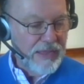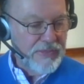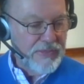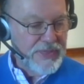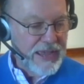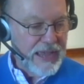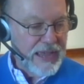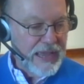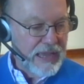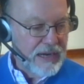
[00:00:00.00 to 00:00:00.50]

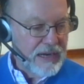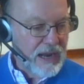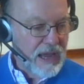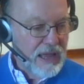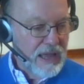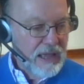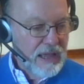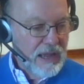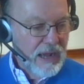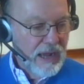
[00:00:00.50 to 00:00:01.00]
then
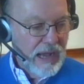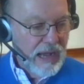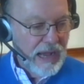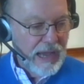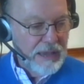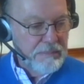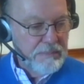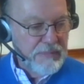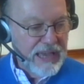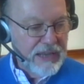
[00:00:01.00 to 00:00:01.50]

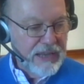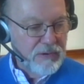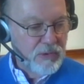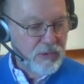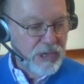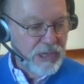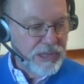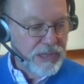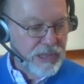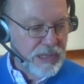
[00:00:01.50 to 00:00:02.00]
I met
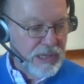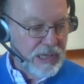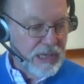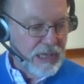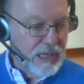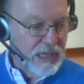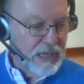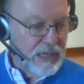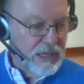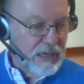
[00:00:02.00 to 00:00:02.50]
with
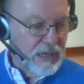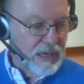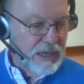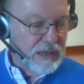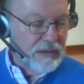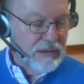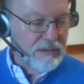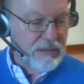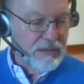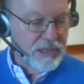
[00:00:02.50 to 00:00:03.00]

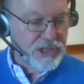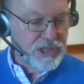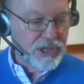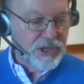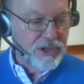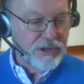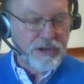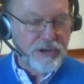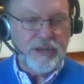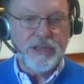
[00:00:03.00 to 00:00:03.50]
the
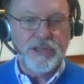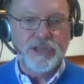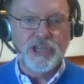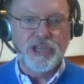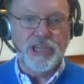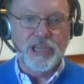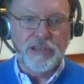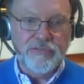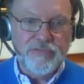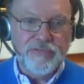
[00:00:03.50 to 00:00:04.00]
security
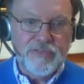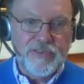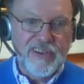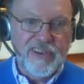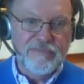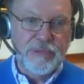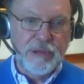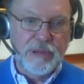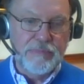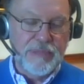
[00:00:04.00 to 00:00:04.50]
chief
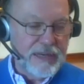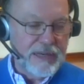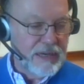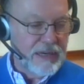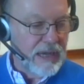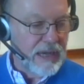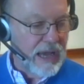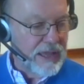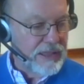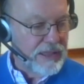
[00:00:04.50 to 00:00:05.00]
of
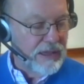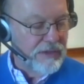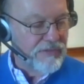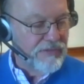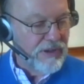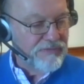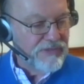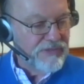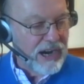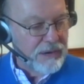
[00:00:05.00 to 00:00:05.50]
Bamenda.
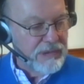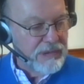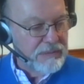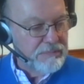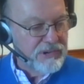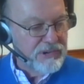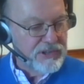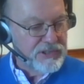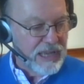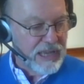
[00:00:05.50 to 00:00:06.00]
If I
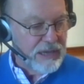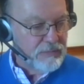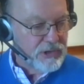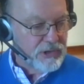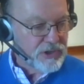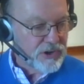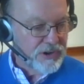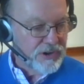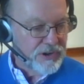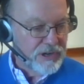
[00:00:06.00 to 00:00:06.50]
remember, his name
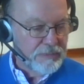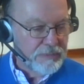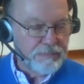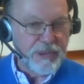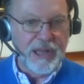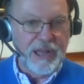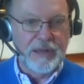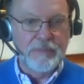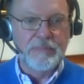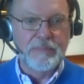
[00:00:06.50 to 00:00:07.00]
was Colonel
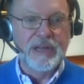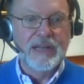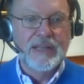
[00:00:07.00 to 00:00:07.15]
Pum.